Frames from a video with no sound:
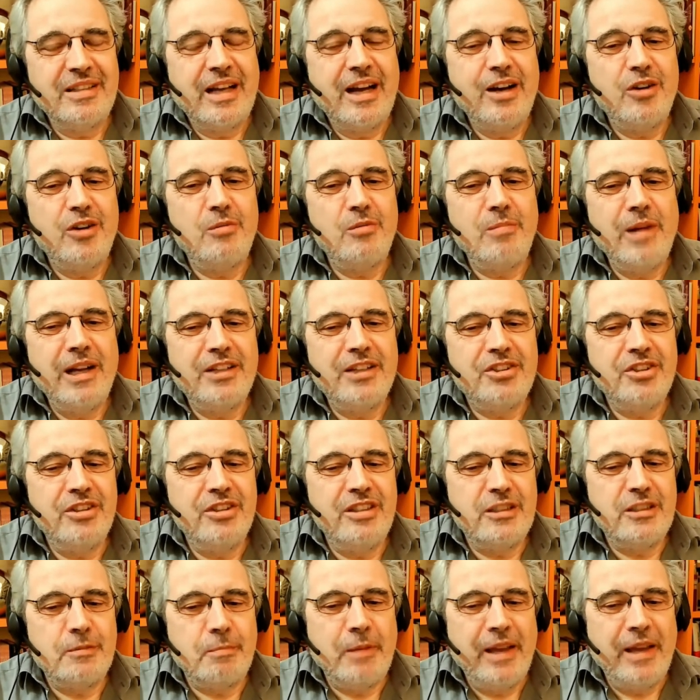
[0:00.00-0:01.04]
how much
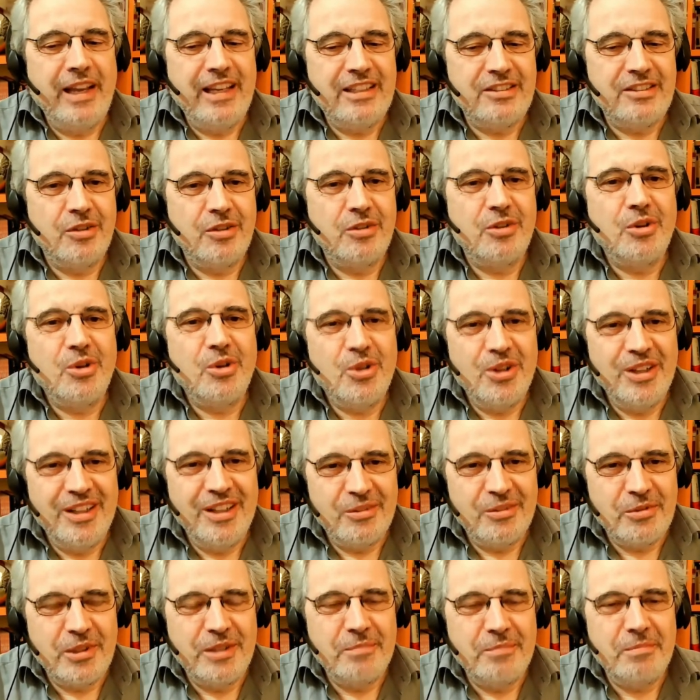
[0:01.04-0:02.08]
it is based on
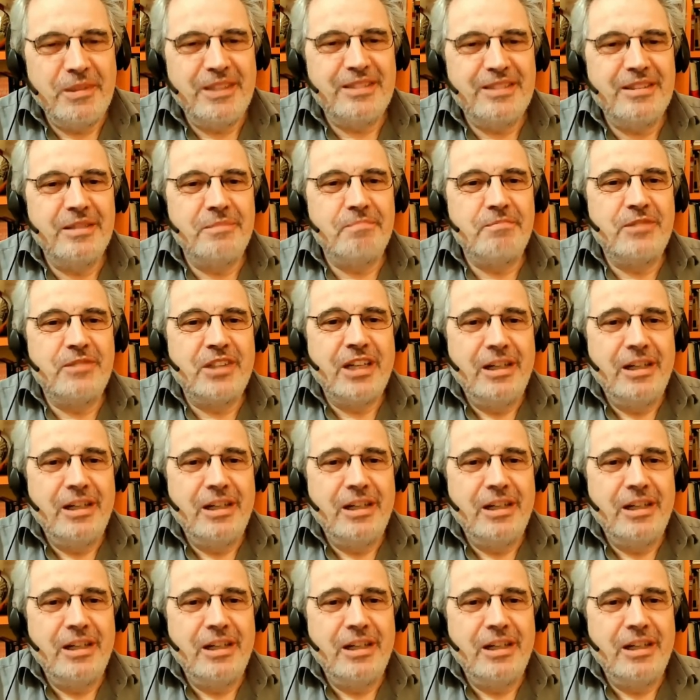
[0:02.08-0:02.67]
oil. When Mr.